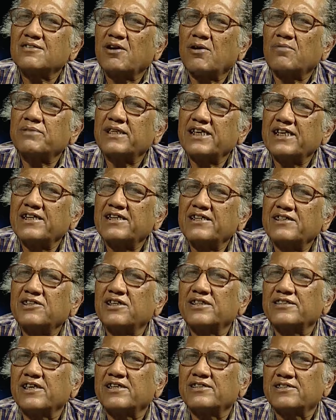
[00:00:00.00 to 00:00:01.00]
of the English
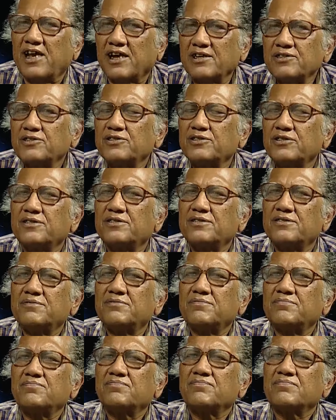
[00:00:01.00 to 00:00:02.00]
and the Dutch,
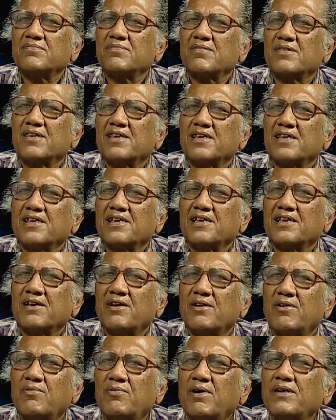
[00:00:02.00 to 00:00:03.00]

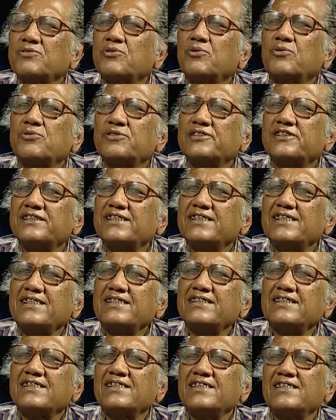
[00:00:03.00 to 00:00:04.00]
one could see
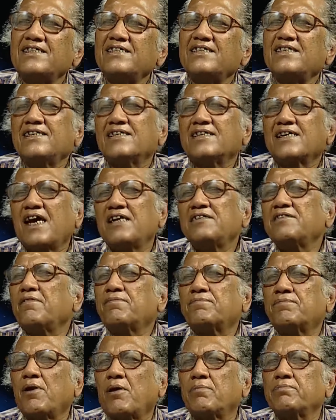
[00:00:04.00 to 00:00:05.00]
the kind
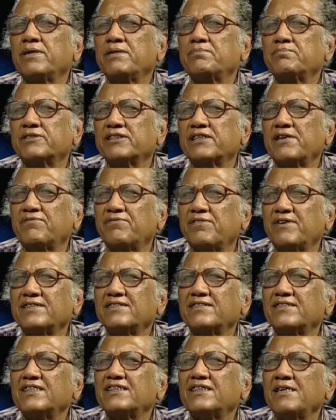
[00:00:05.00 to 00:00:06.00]
of problems they
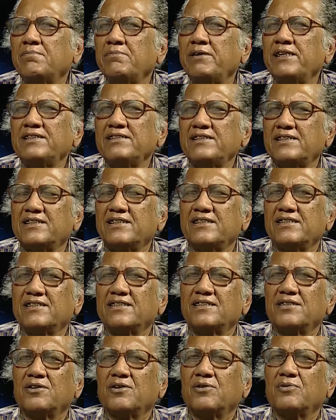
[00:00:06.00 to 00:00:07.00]
faced in the mint,
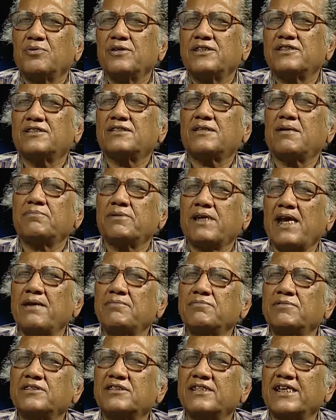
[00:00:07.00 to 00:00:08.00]
which
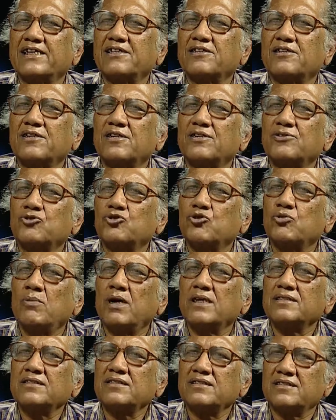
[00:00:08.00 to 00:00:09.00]
sometimes take 2
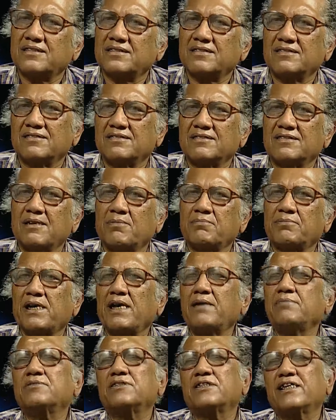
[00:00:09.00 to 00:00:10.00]
months,
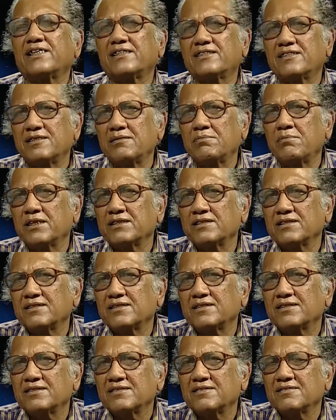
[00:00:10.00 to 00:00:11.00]
sometimes take 3 months,